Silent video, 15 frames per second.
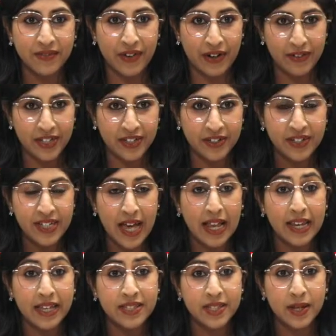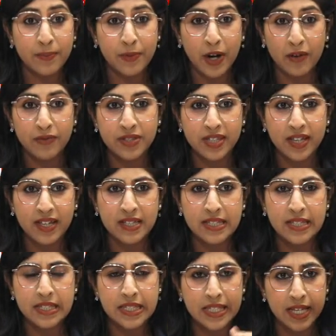Very good. Alexa Brown says
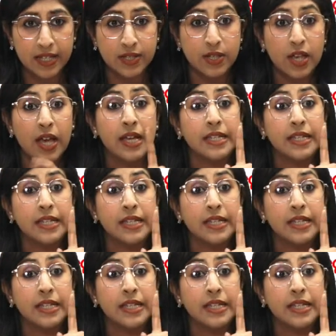6.